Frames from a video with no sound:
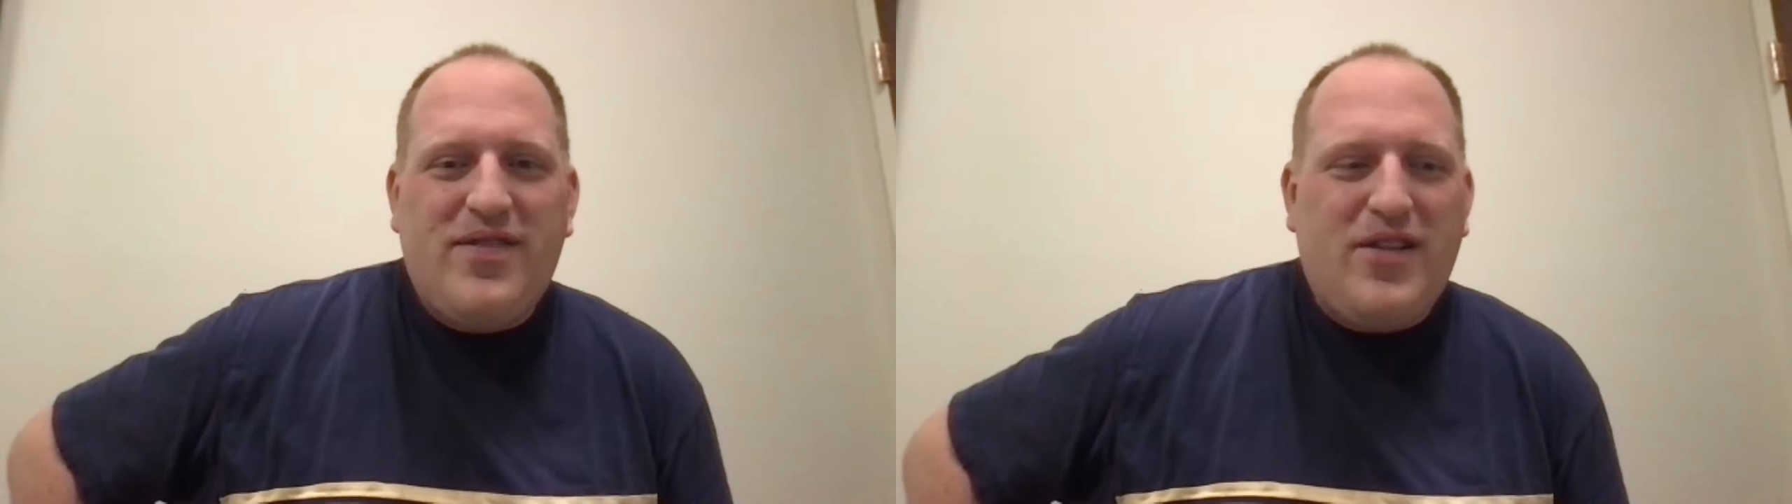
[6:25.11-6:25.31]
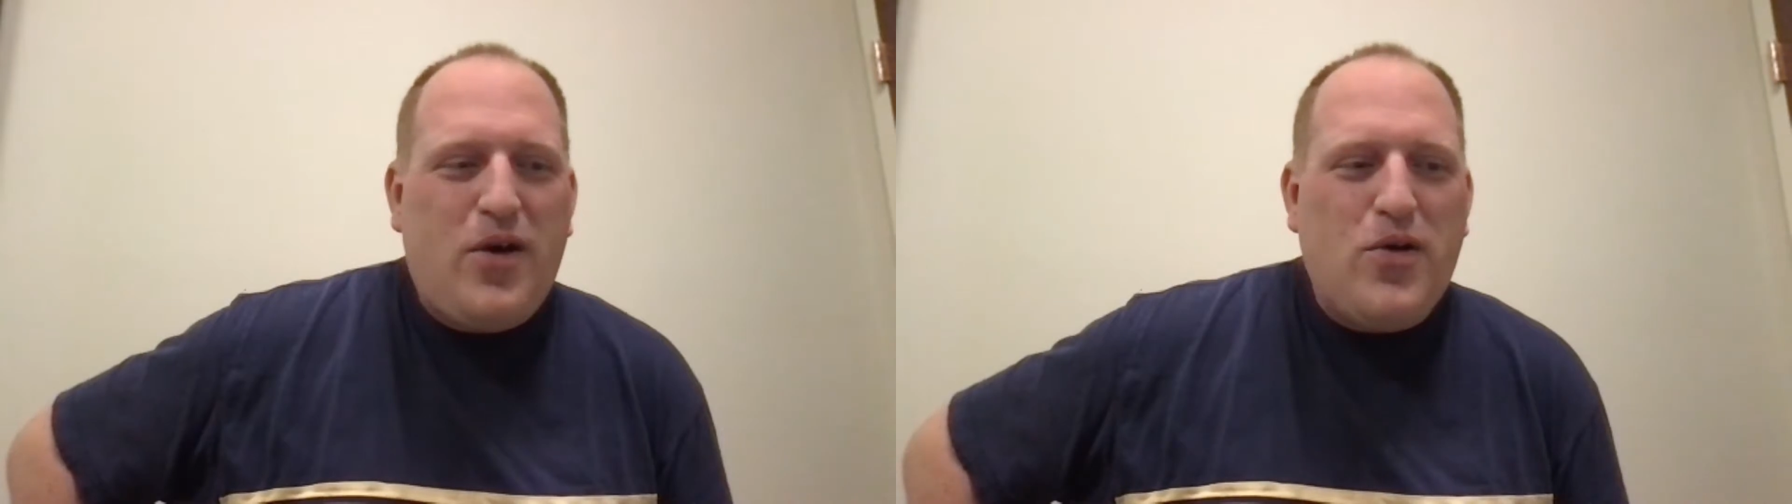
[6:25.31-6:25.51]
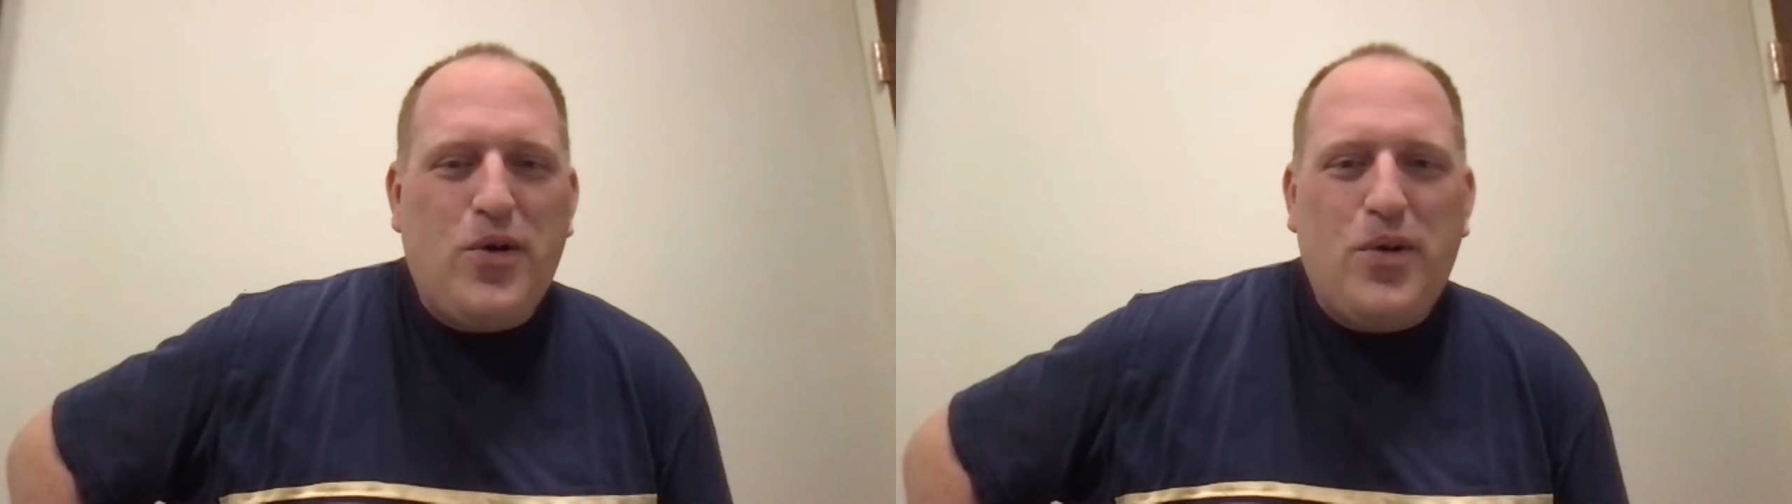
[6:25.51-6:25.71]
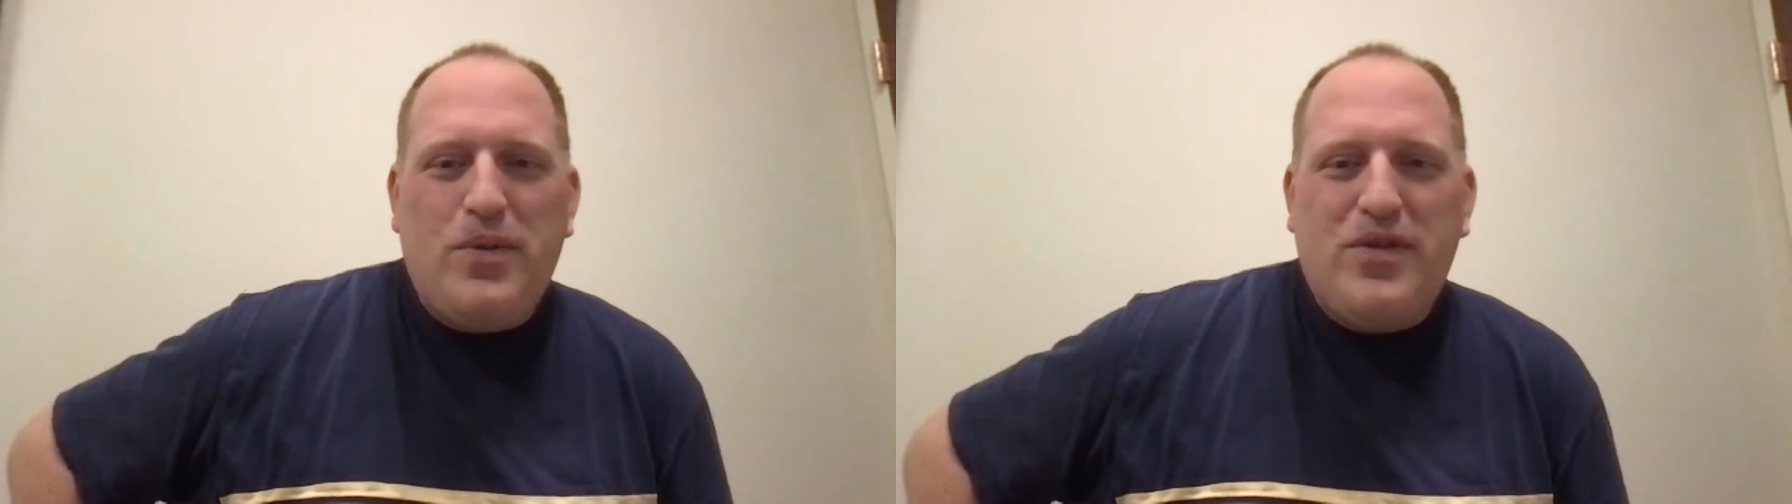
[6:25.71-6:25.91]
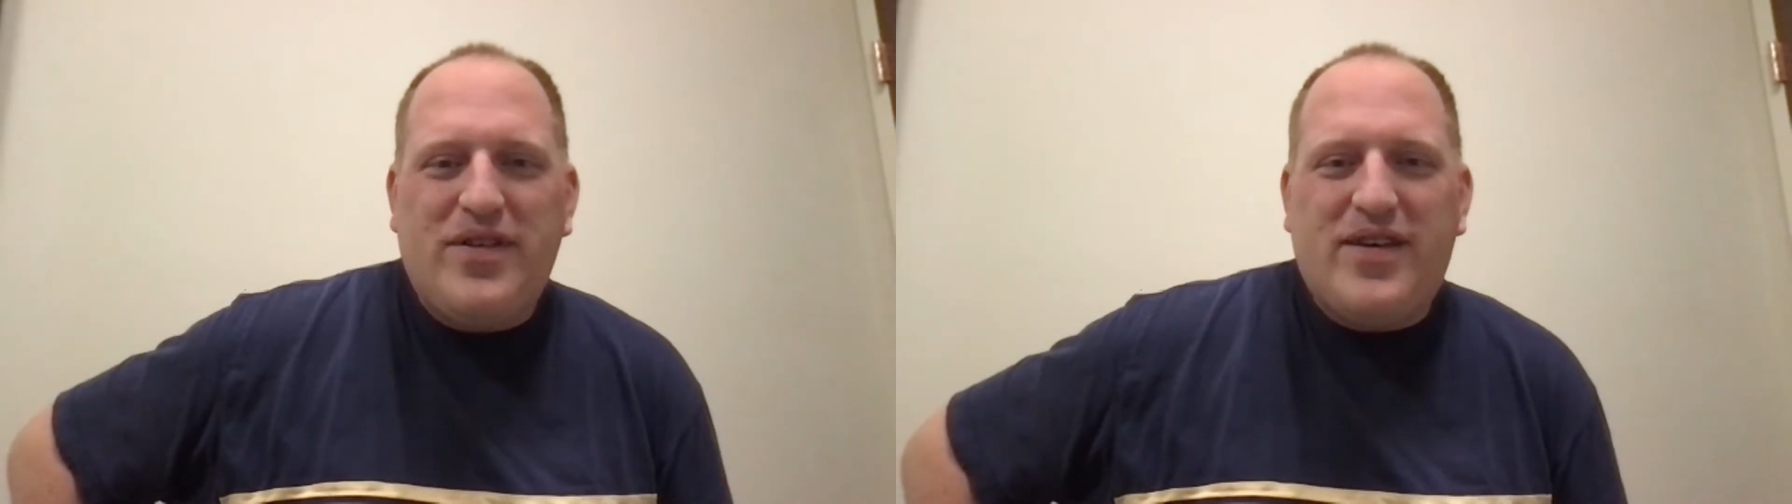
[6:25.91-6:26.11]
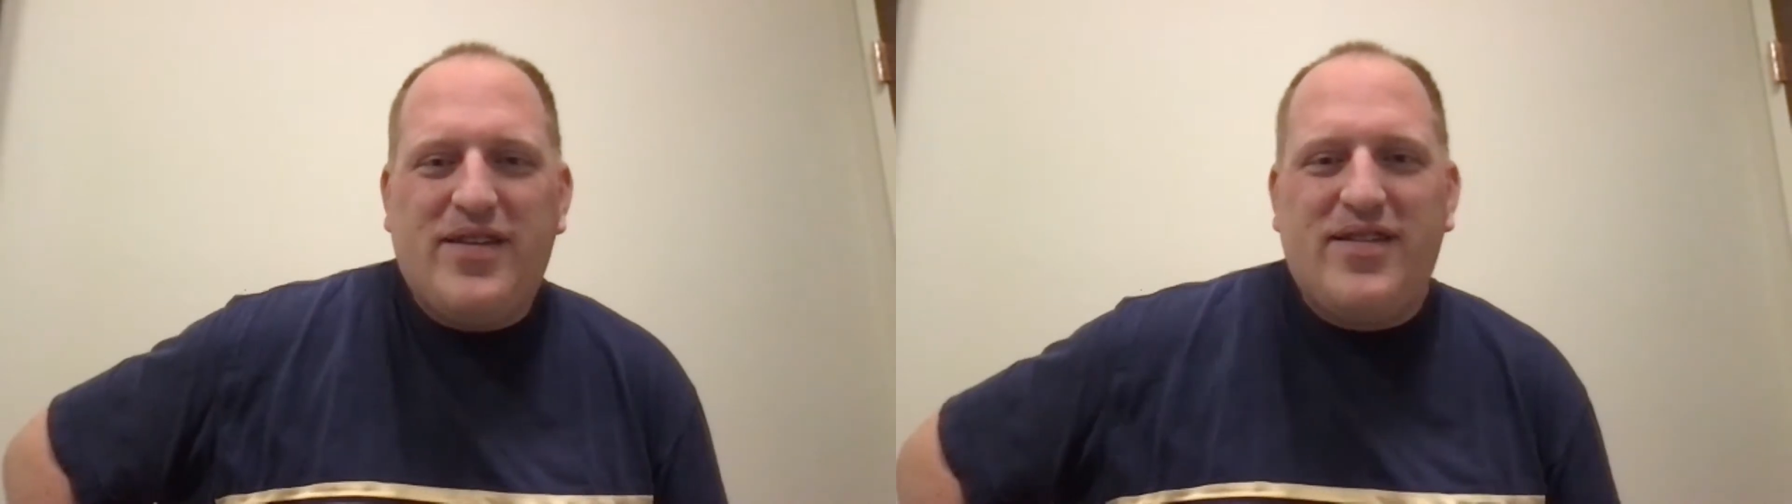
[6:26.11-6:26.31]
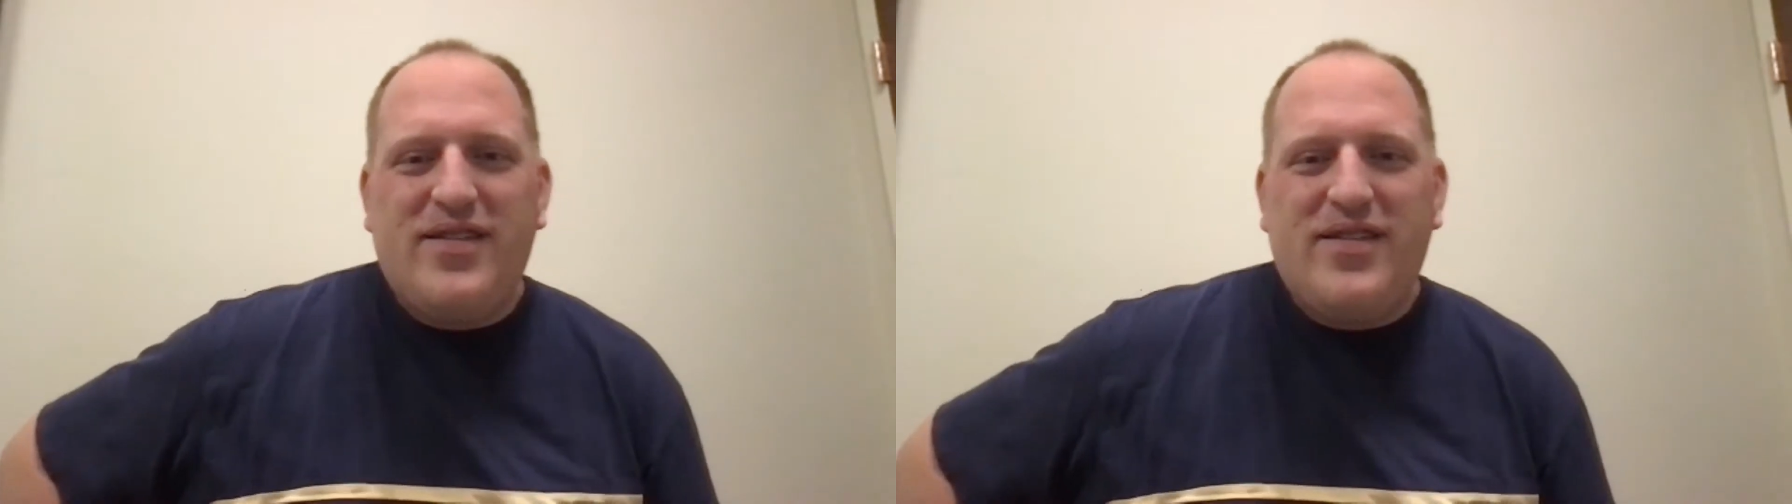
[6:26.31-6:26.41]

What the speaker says: the local music